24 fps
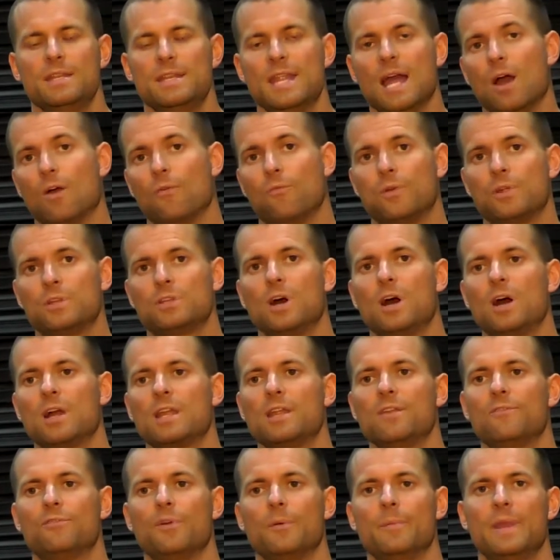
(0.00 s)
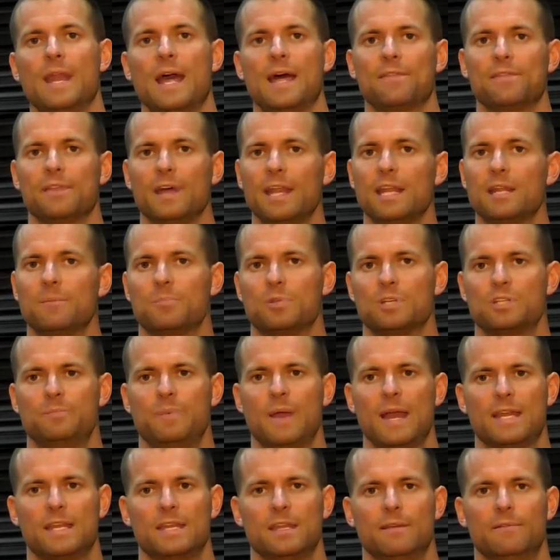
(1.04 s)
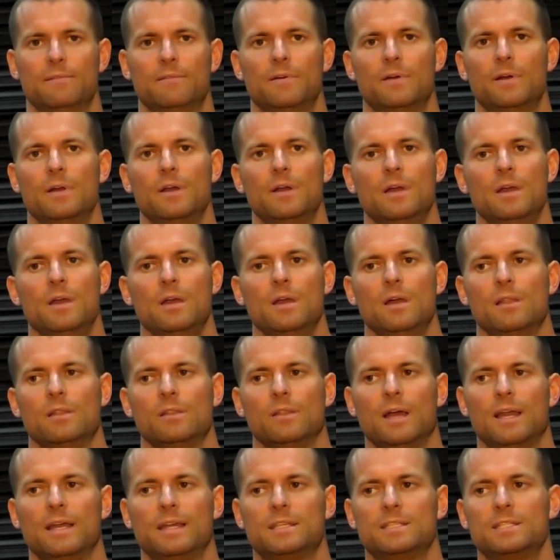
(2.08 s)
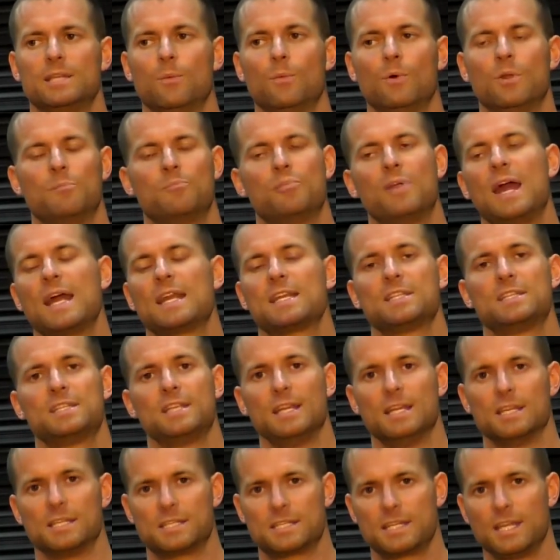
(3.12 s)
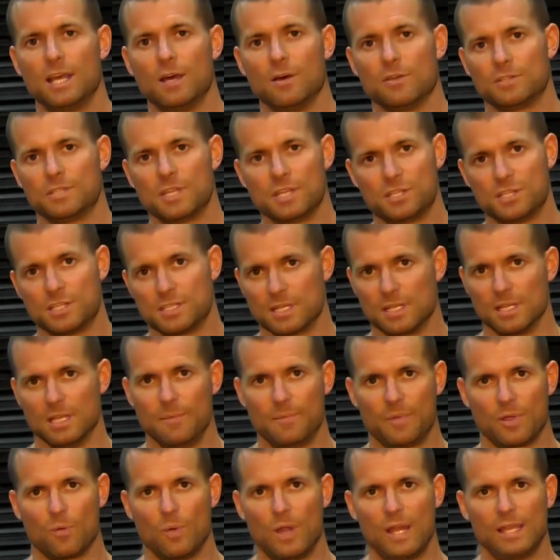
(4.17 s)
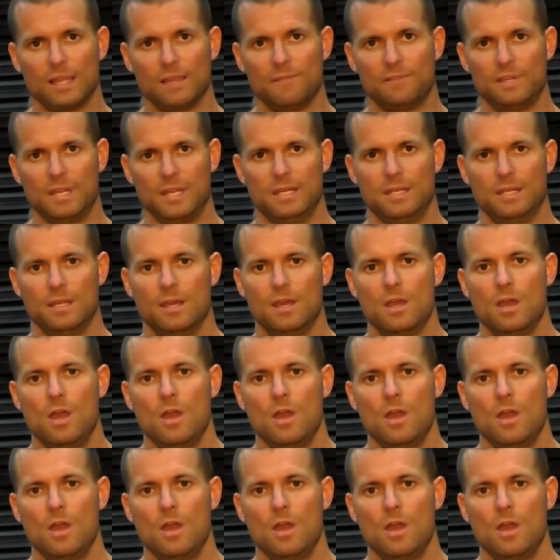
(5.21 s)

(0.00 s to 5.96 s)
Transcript: Now, if we're talking from an athletic perspective, like someone practicing a skill such as Olympic weightlifting,